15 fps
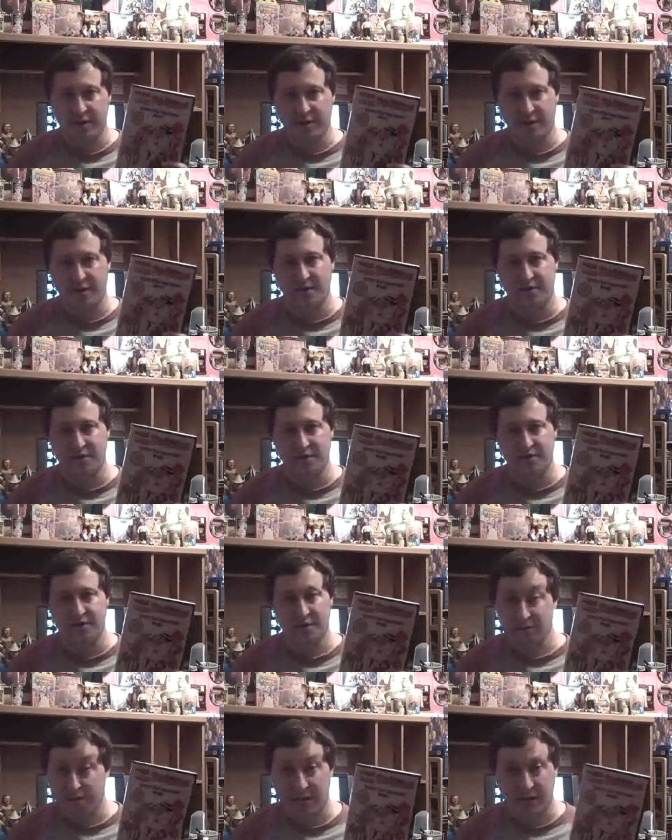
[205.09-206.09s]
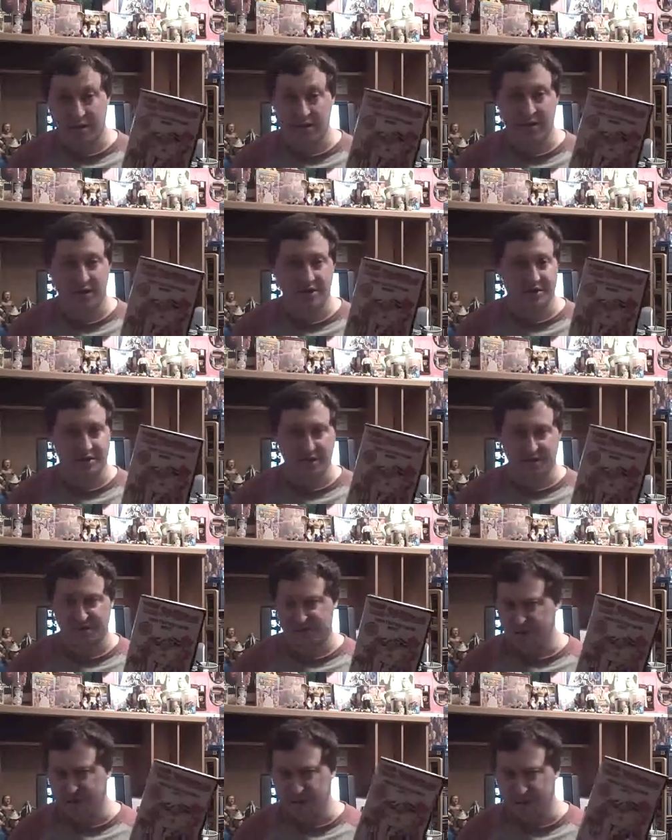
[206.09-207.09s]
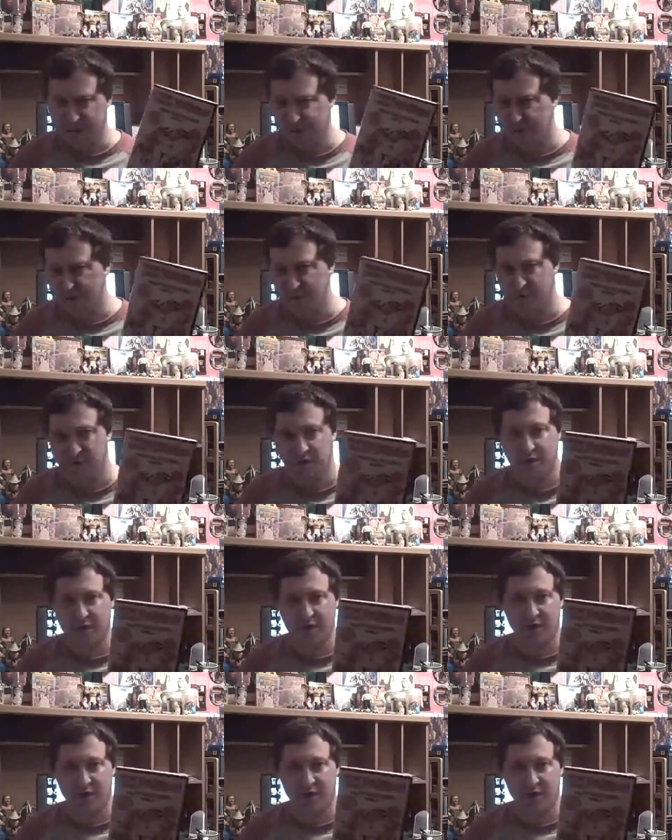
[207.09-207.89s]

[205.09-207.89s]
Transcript: cartoons in my collection, like Scooby-Doo